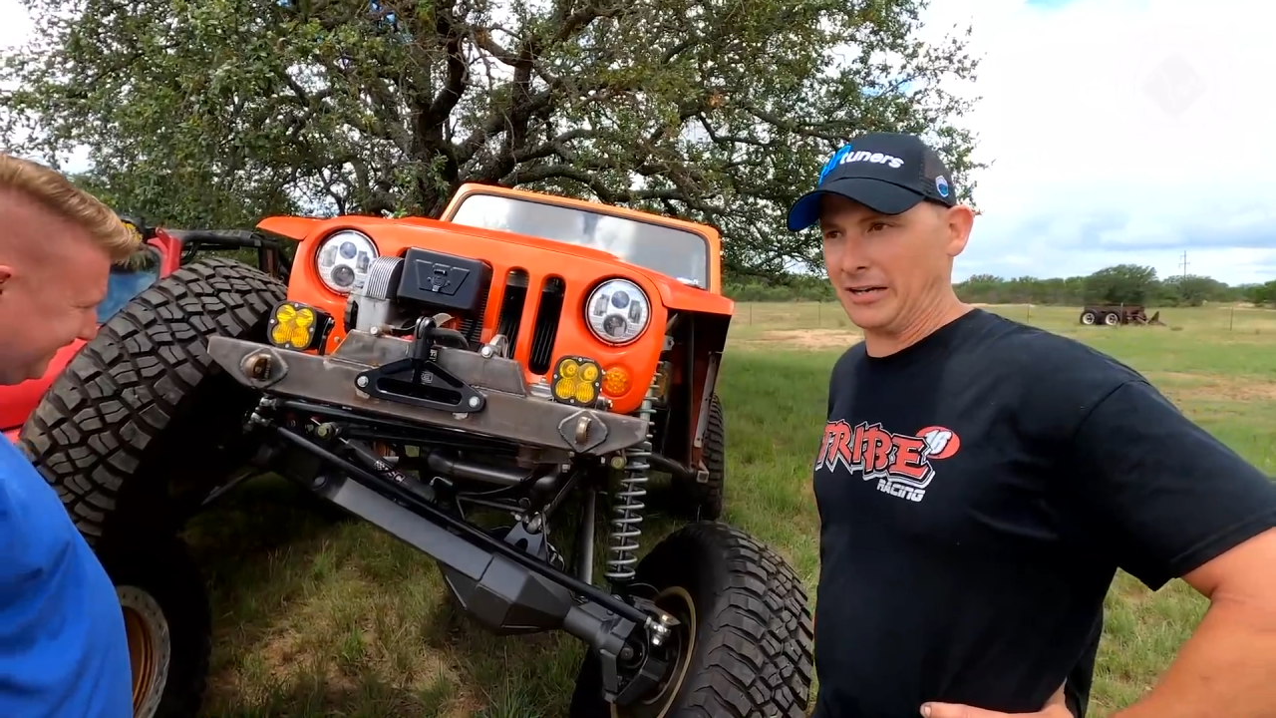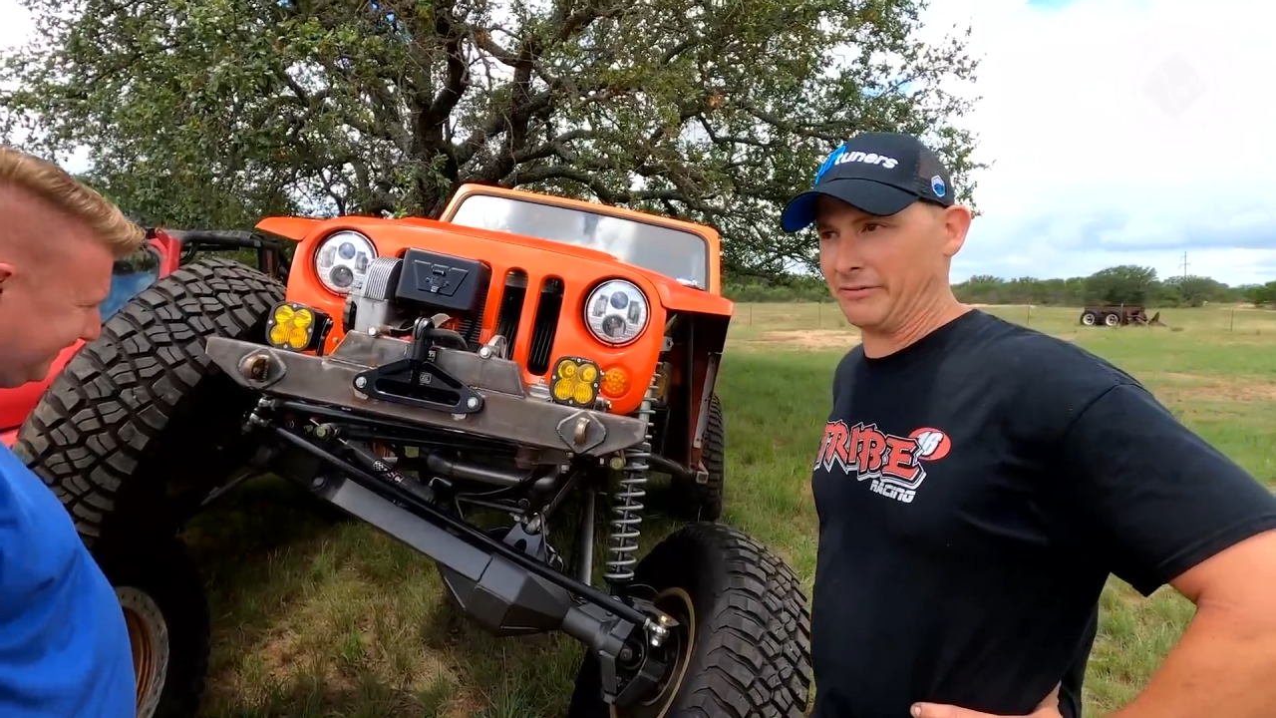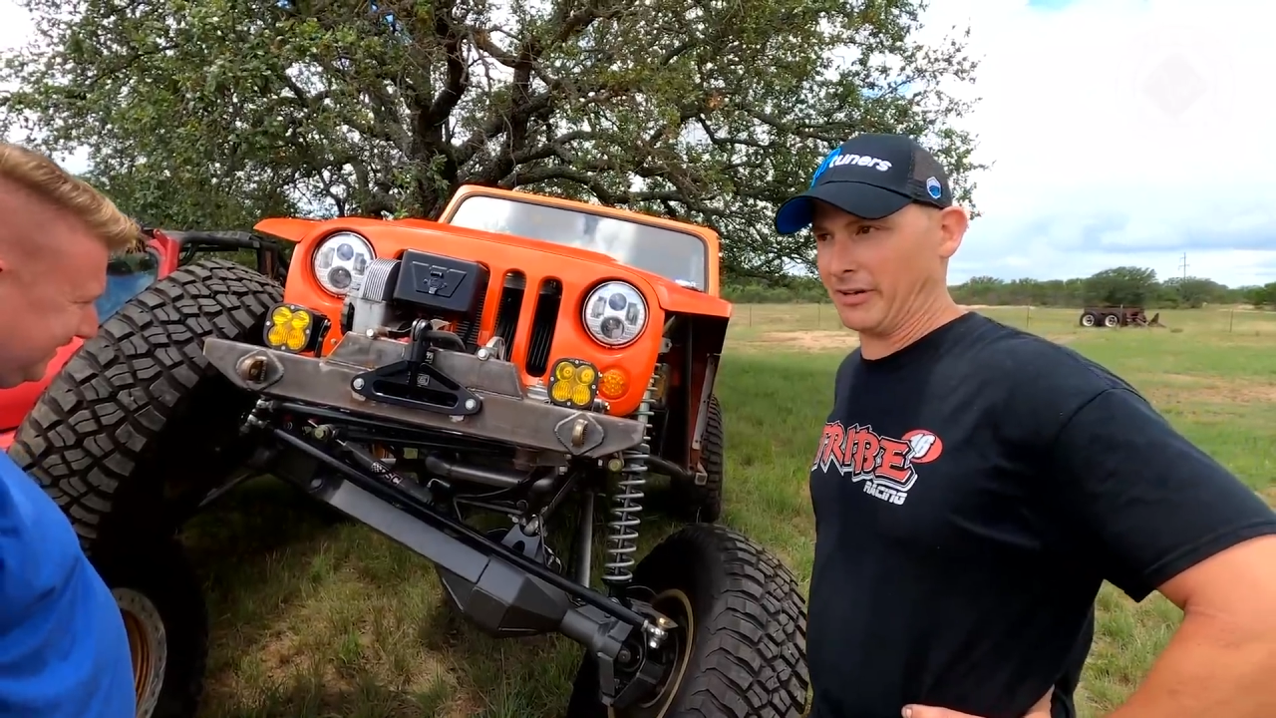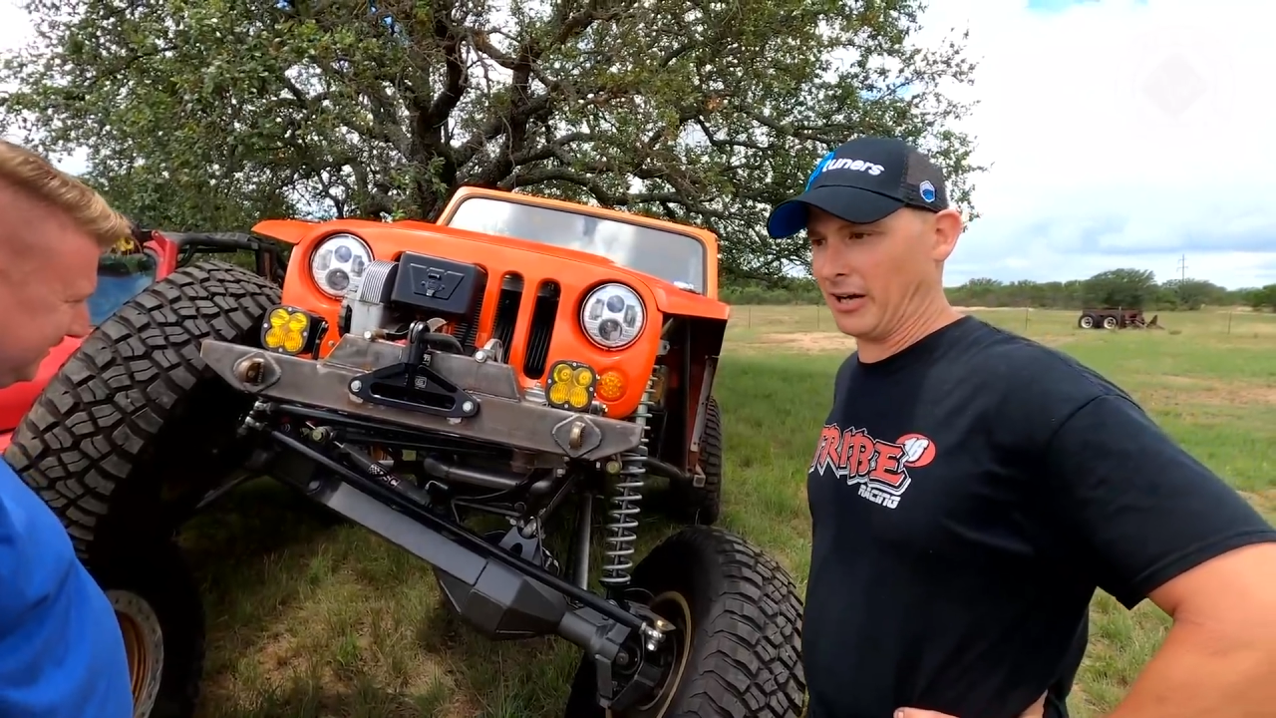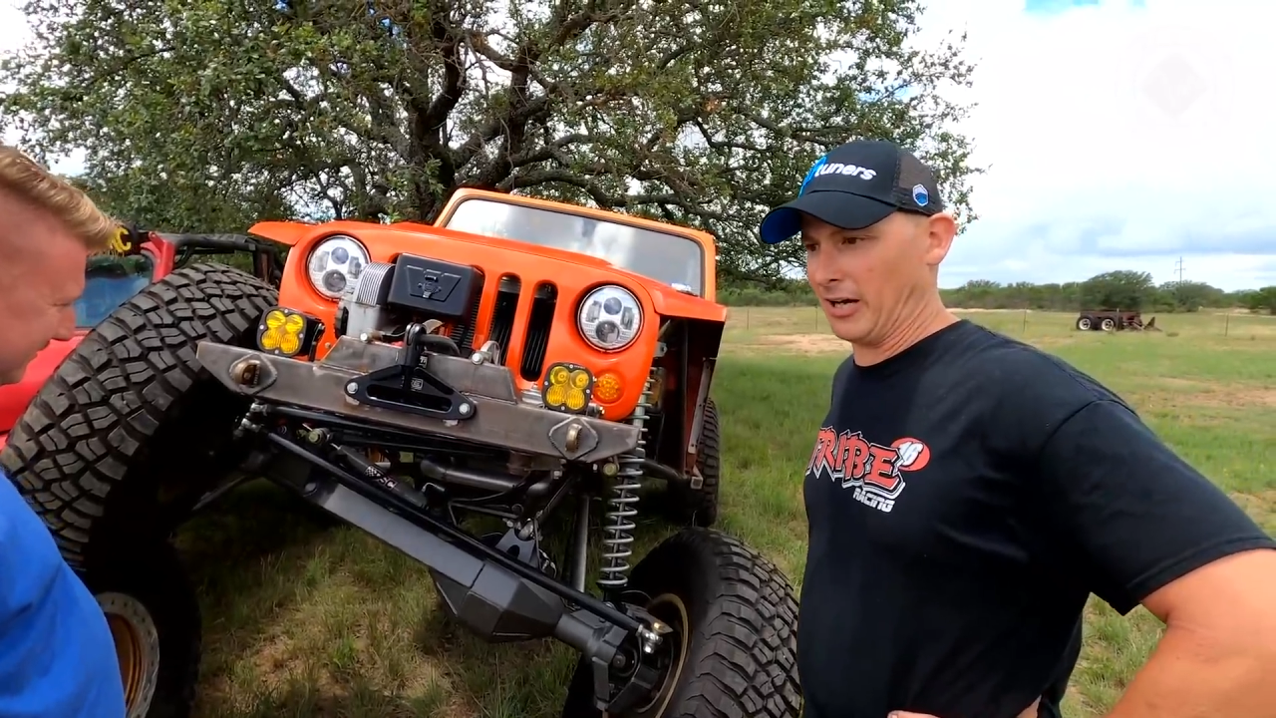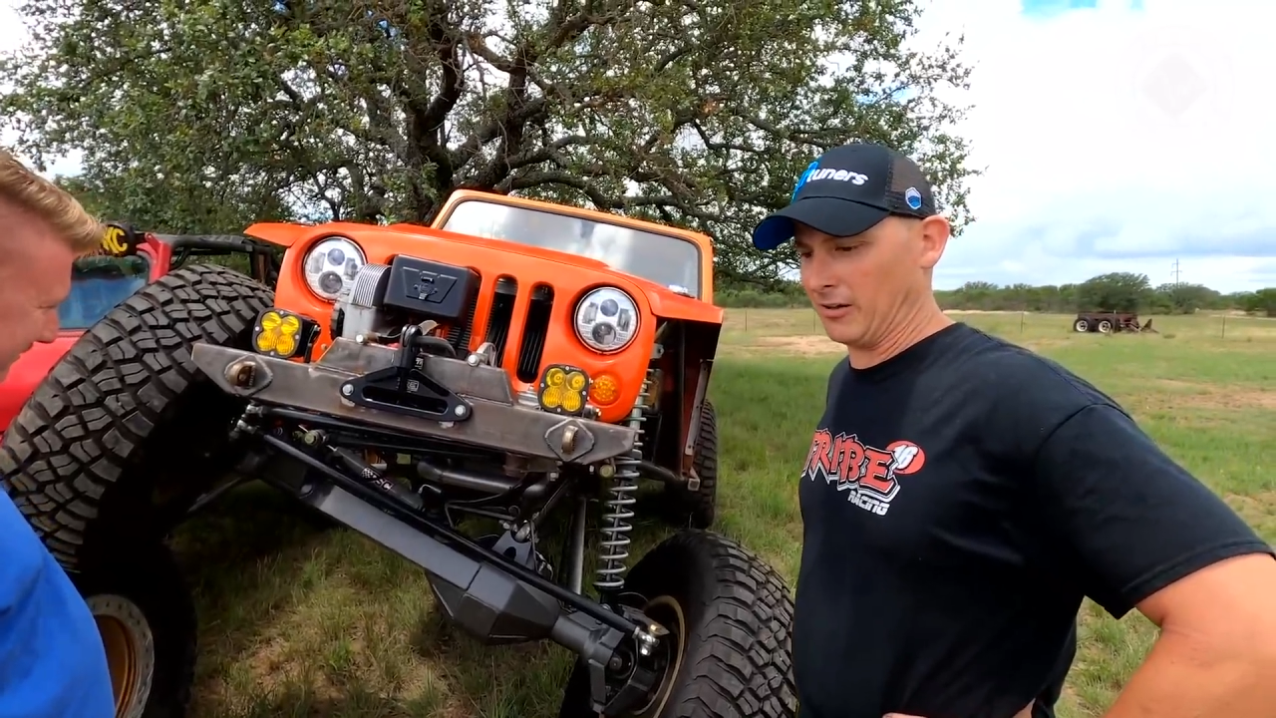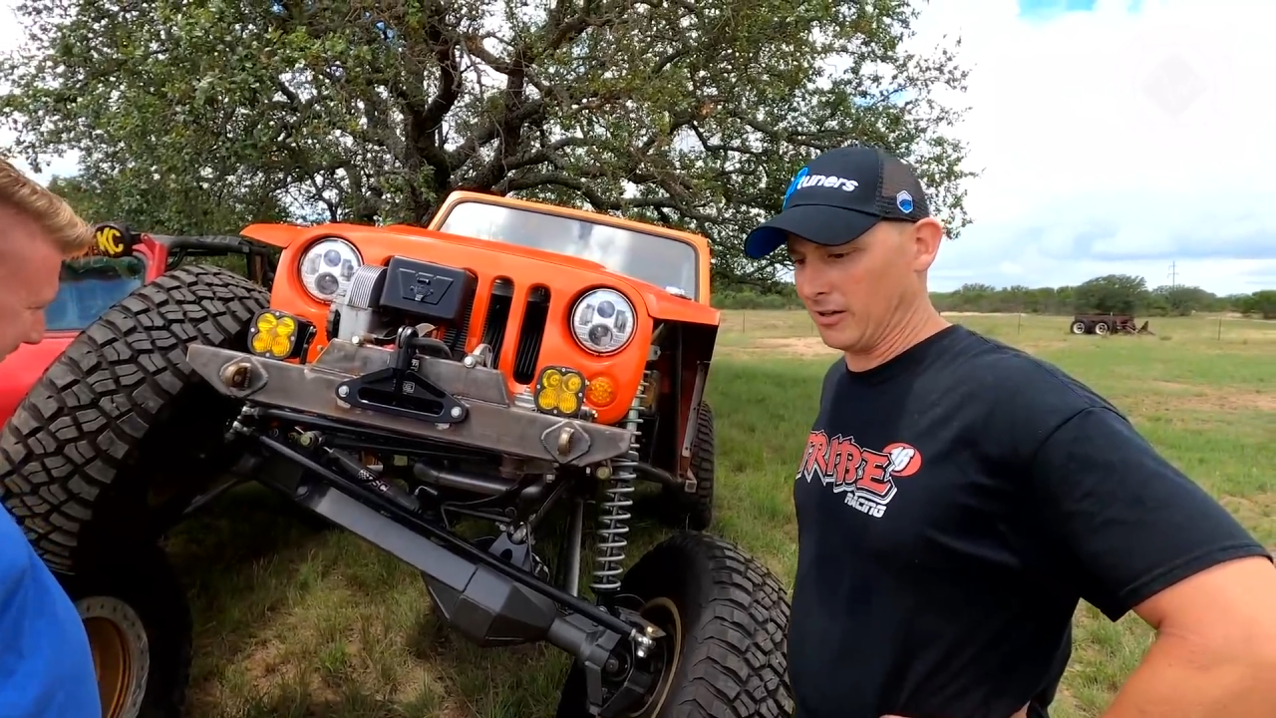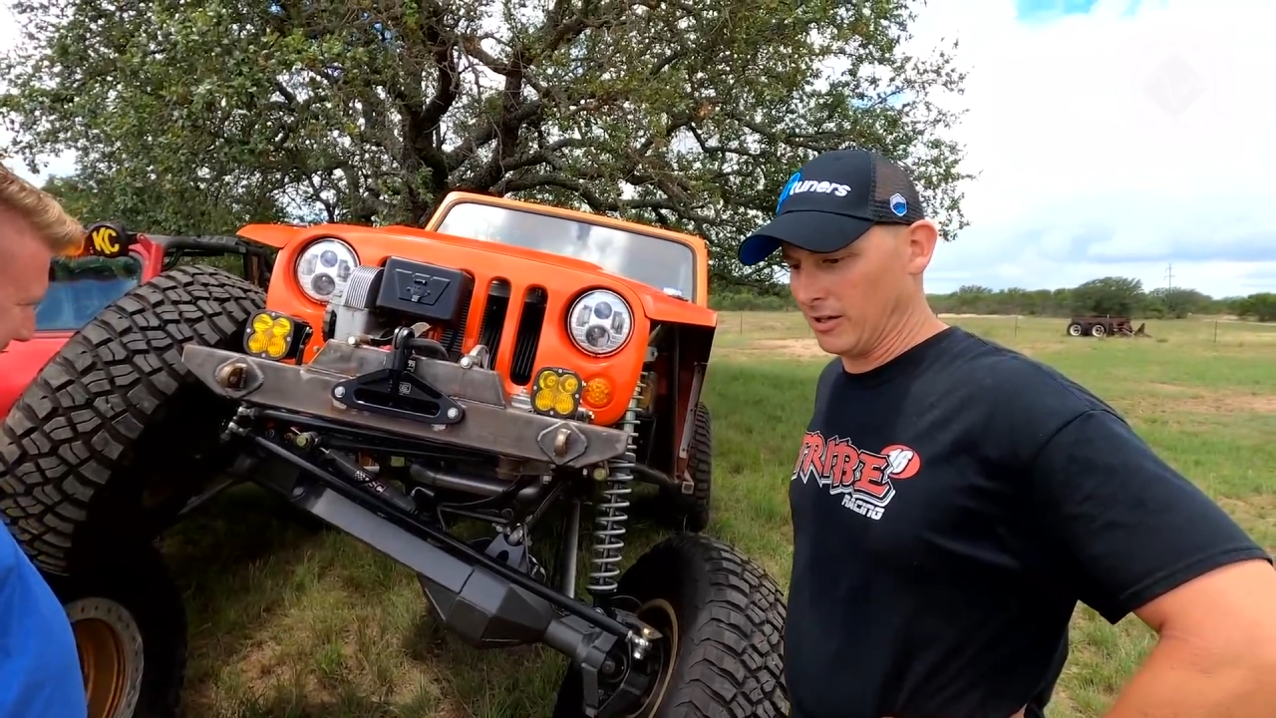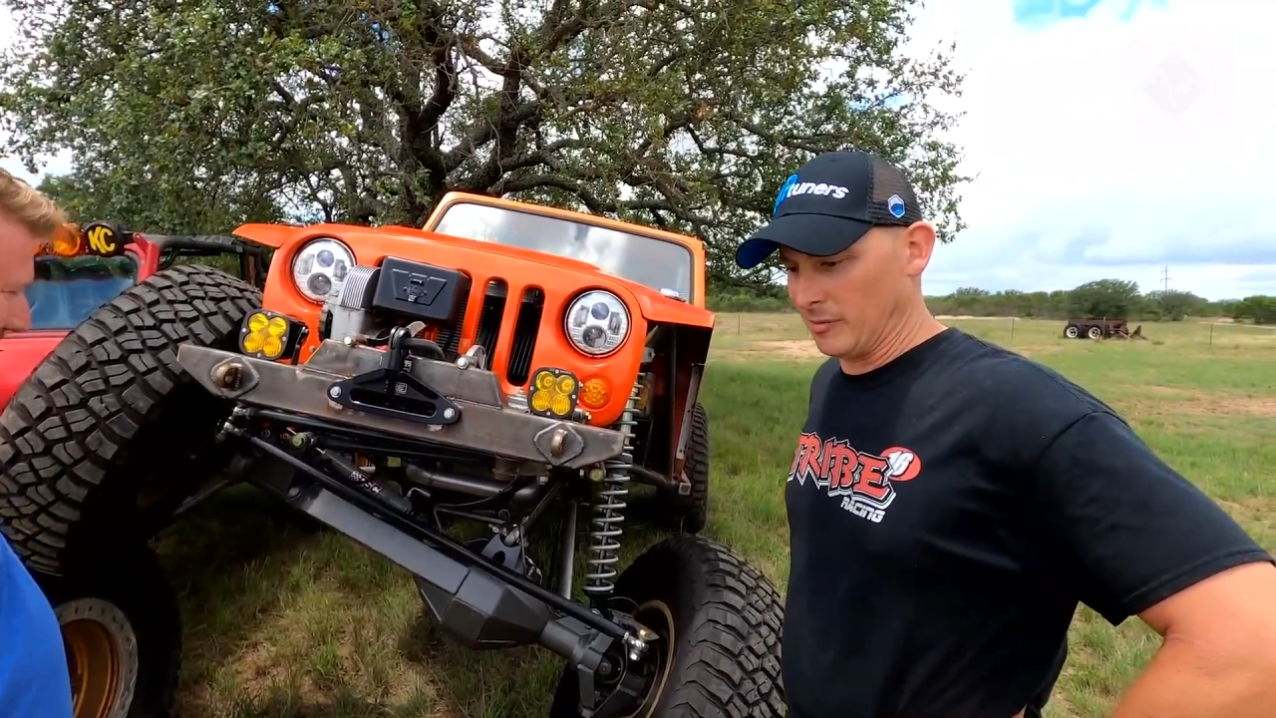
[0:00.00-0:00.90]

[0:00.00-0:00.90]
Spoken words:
to figure out